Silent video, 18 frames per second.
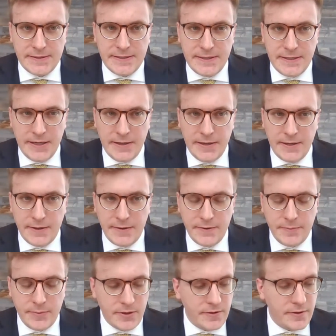today
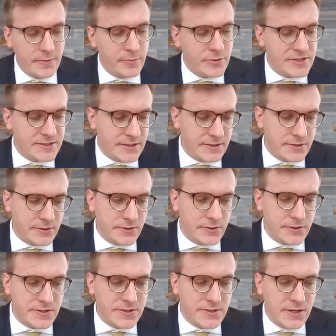on the part of the
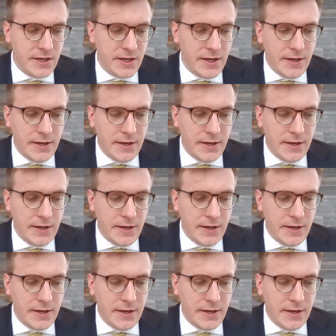presenters